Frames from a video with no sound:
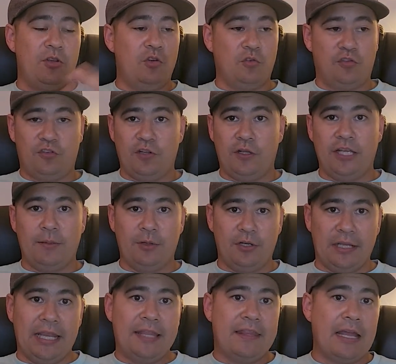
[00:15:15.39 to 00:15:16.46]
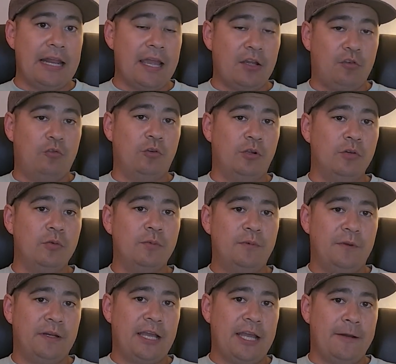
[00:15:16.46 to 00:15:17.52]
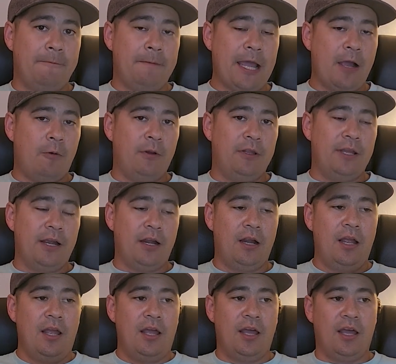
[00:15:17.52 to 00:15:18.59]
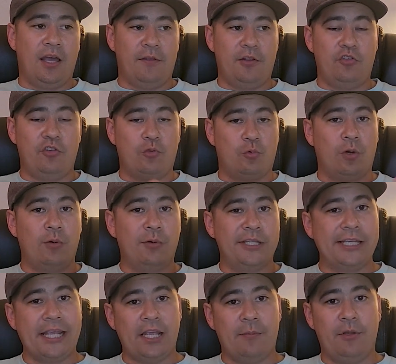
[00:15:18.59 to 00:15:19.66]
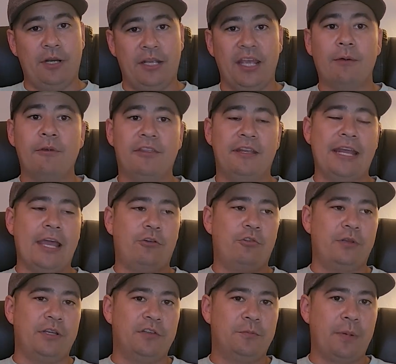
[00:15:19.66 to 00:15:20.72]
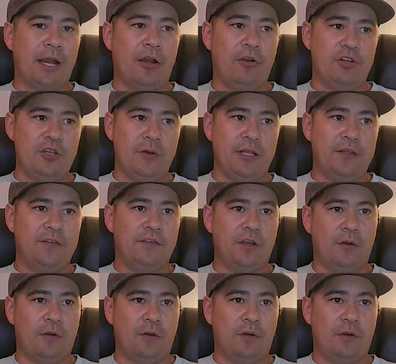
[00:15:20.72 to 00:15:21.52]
you're still able to get that extra oomph and kind of power there that you weren't really able to get with a naturally aspired unit.